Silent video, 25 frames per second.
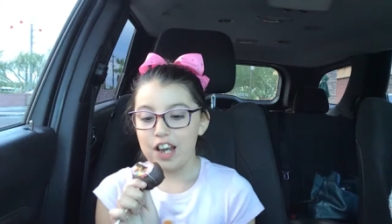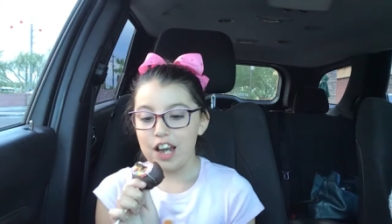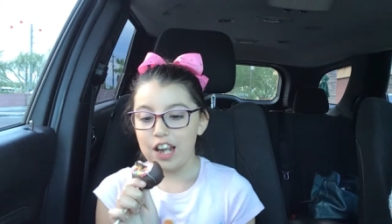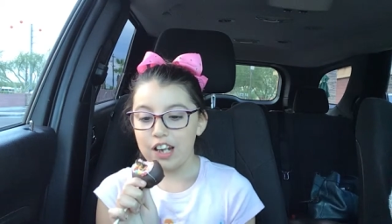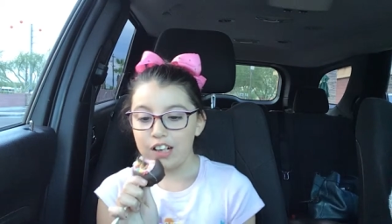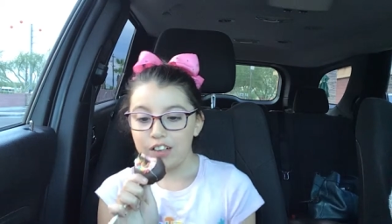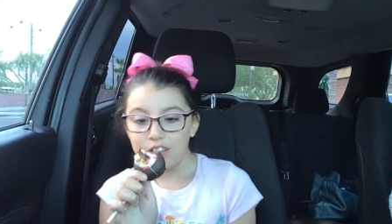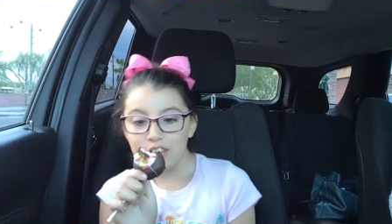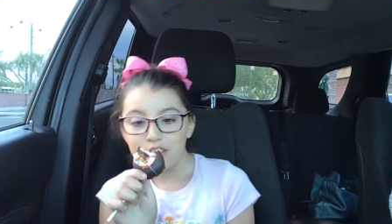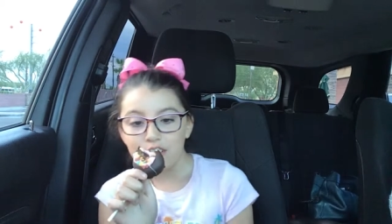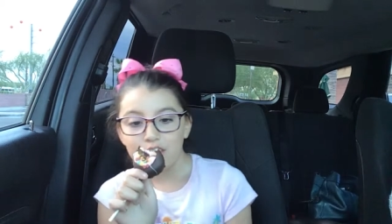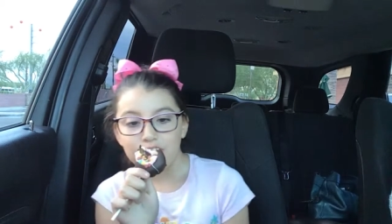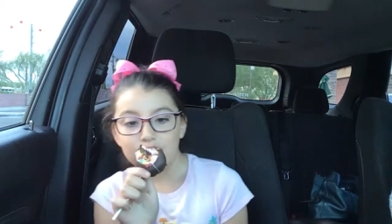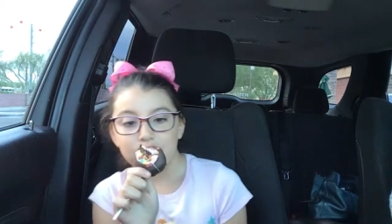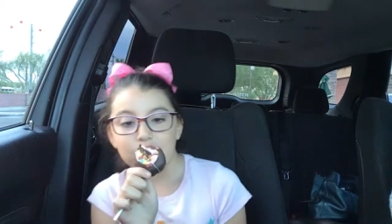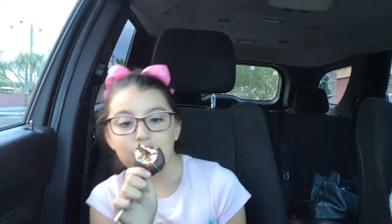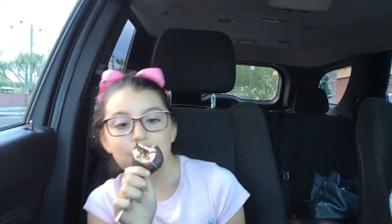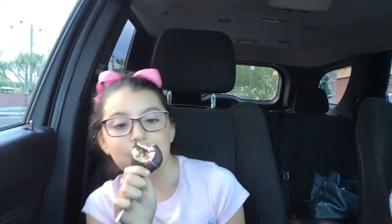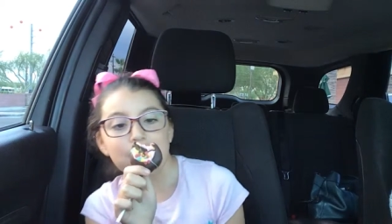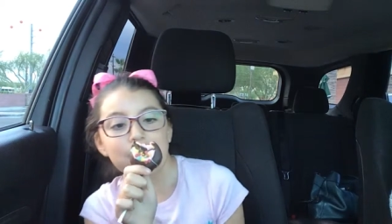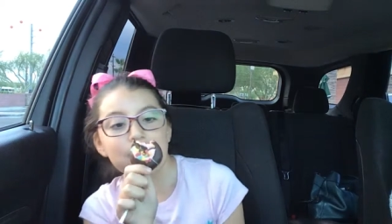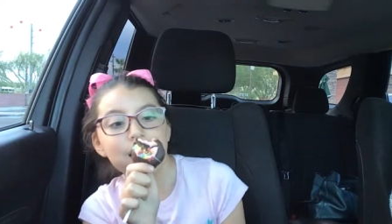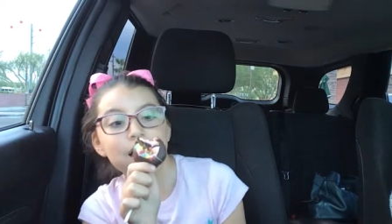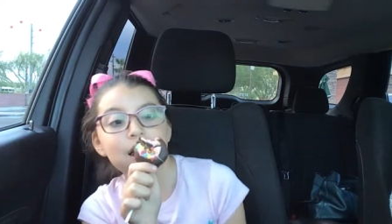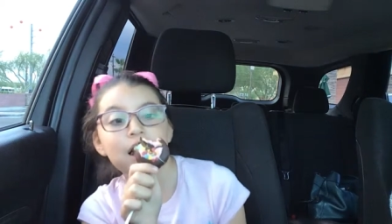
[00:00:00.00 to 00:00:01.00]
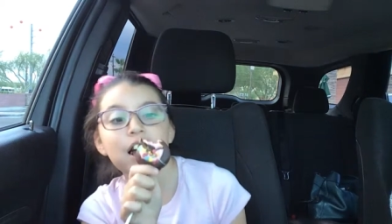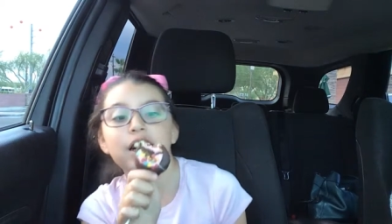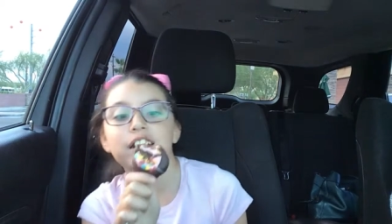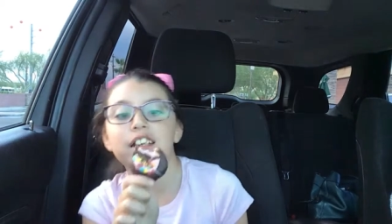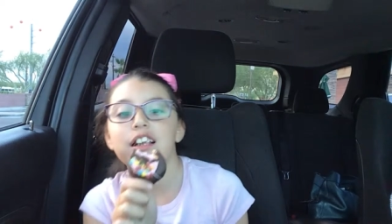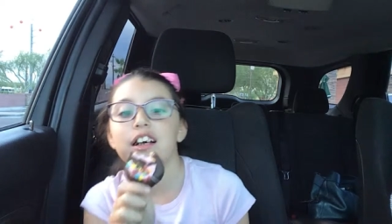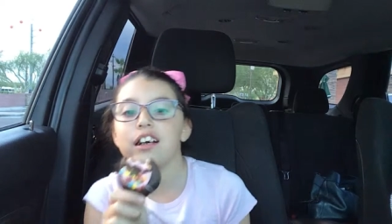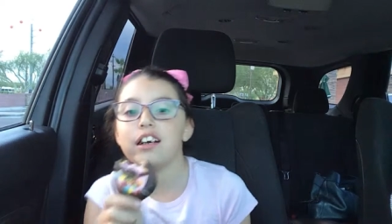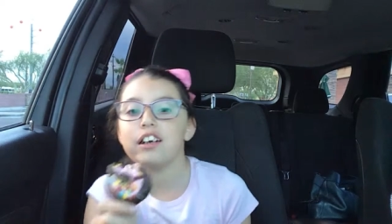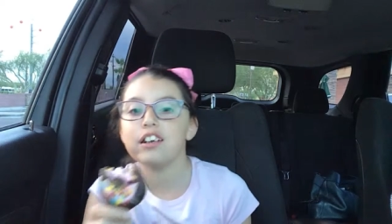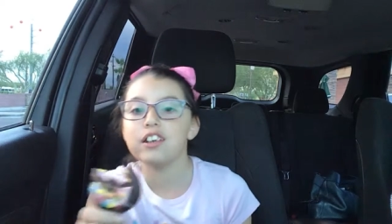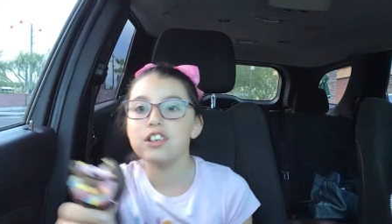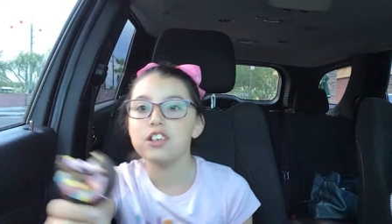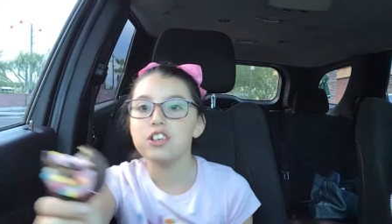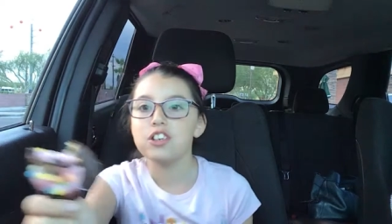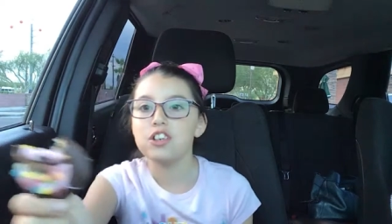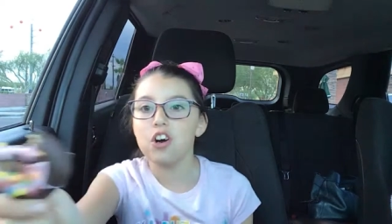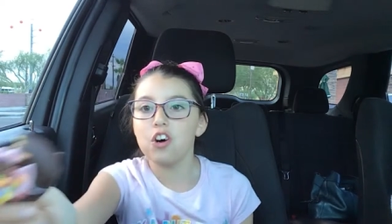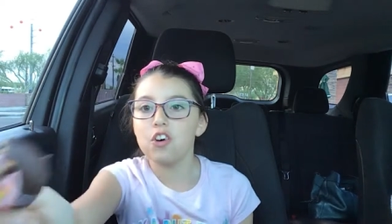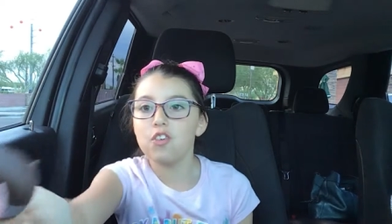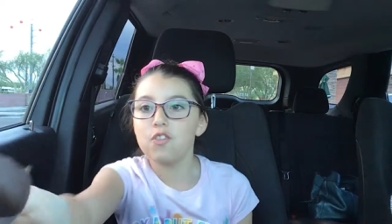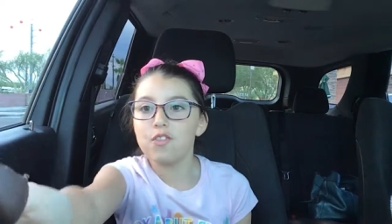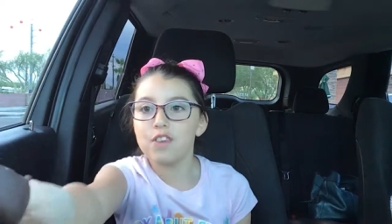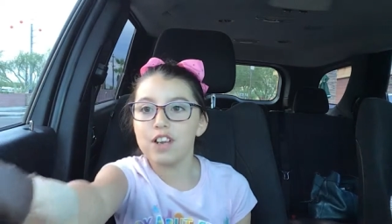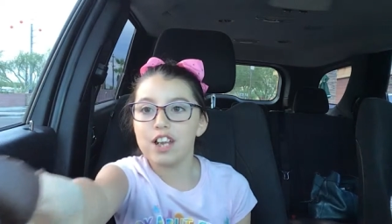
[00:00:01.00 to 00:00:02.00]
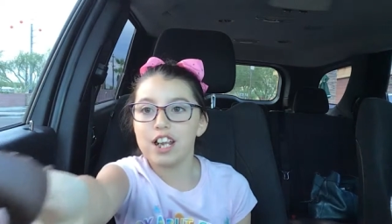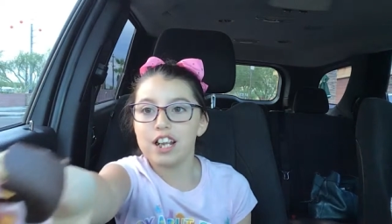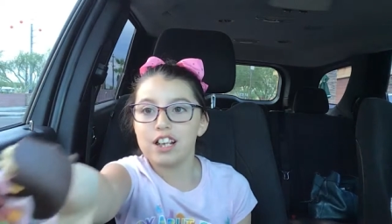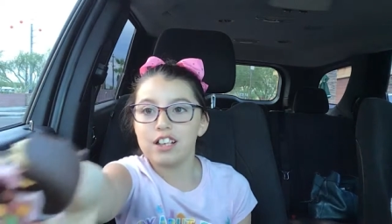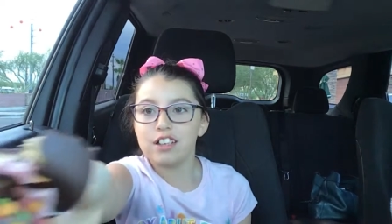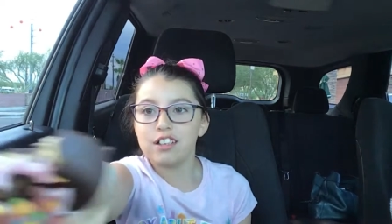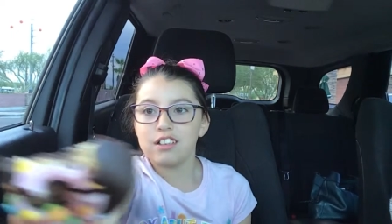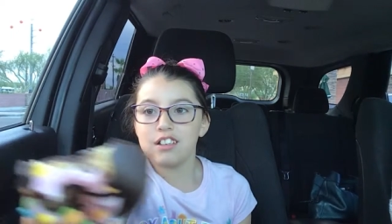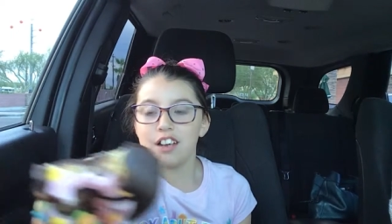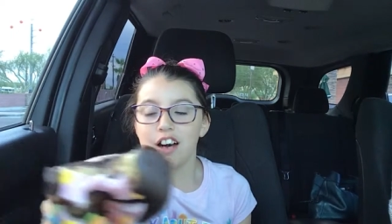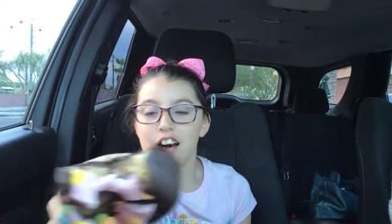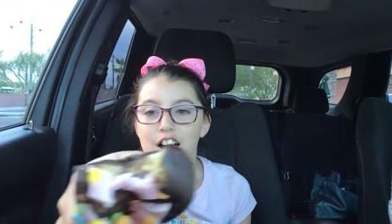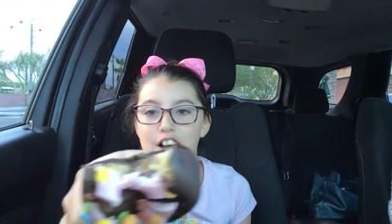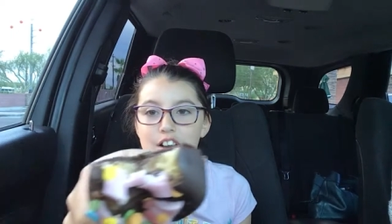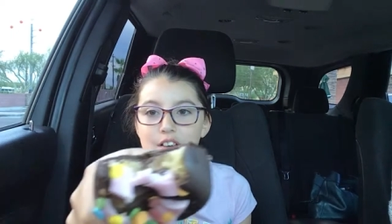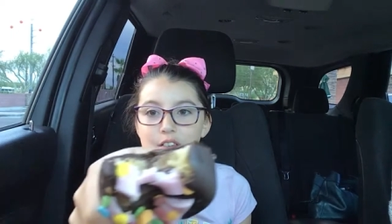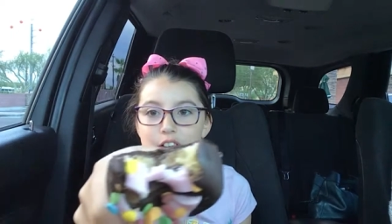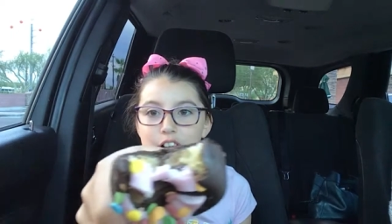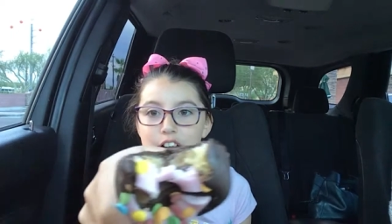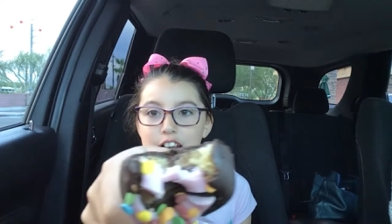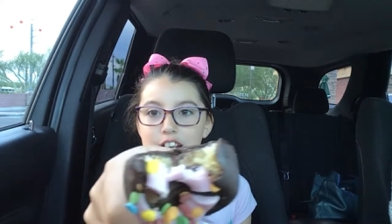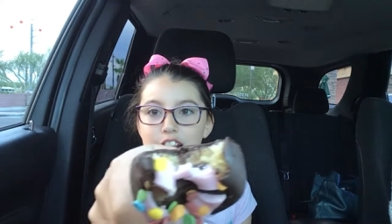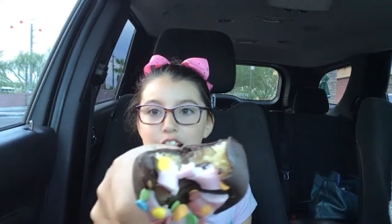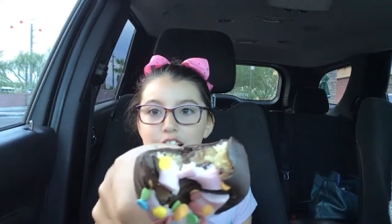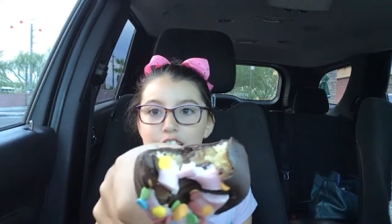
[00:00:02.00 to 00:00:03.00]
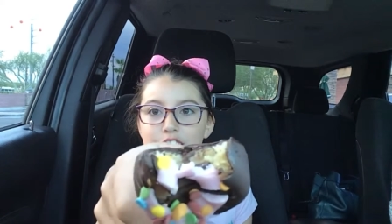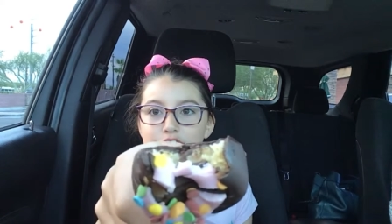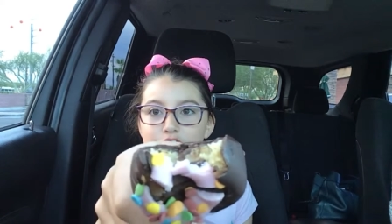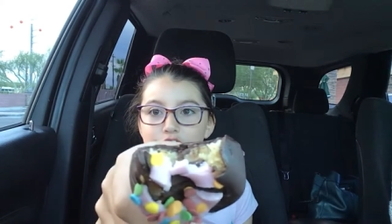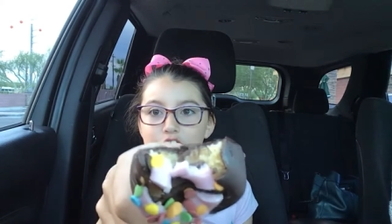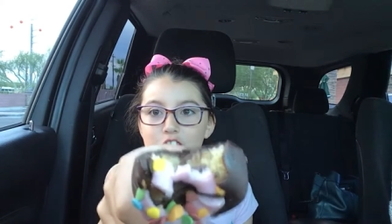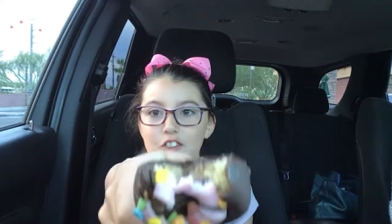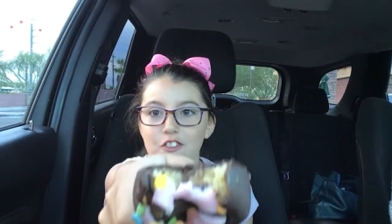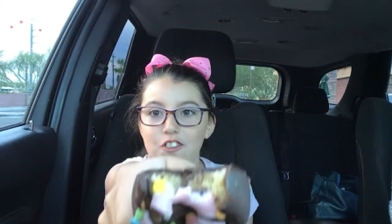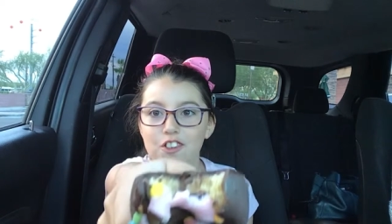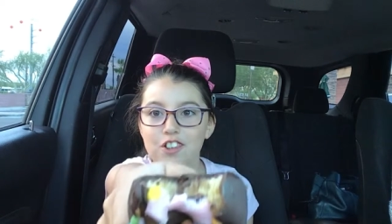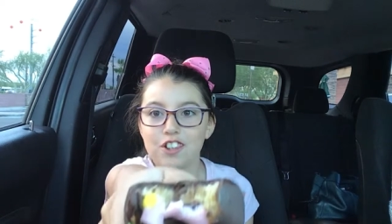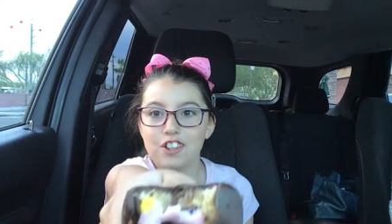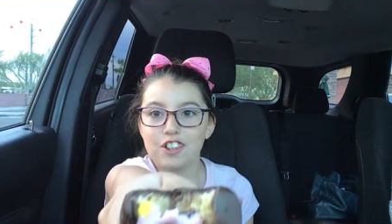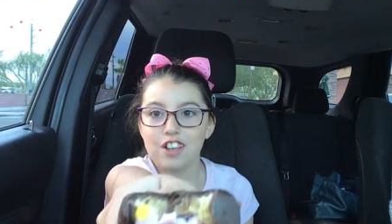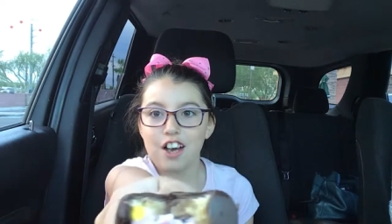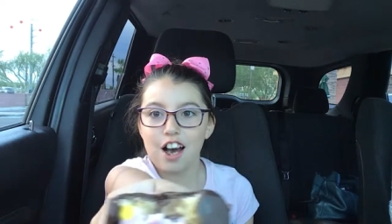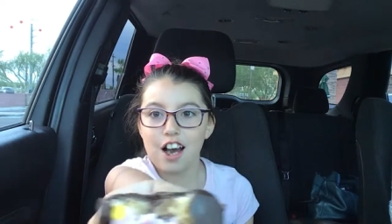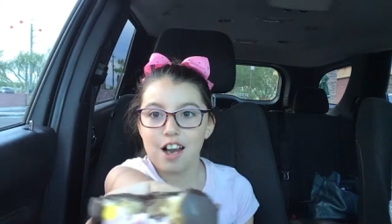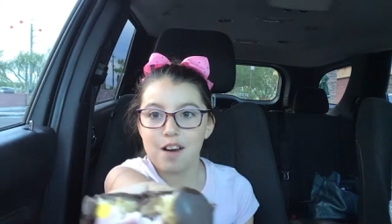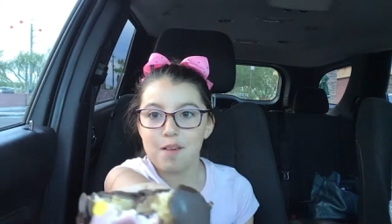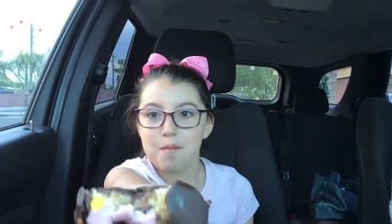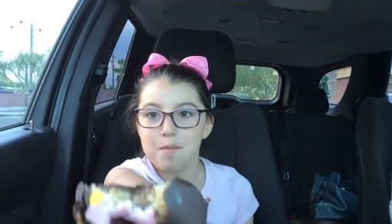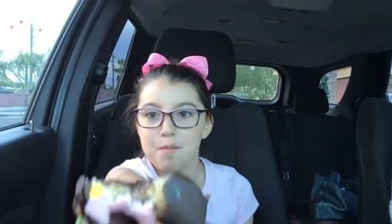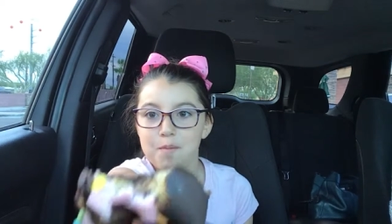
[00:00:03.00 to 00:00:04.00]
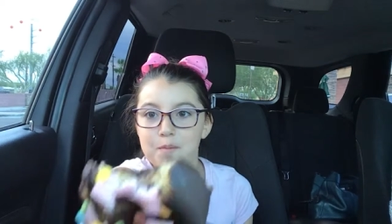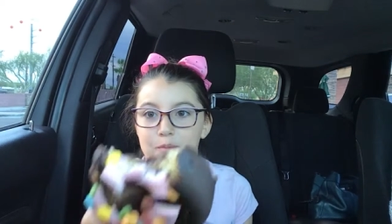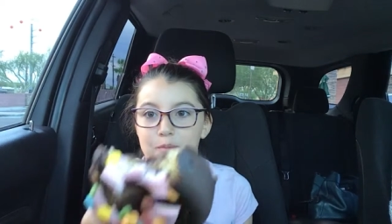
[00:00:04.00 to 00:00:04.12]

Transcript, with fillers: I don't know, like it had like a doughy side. It had like dough inside,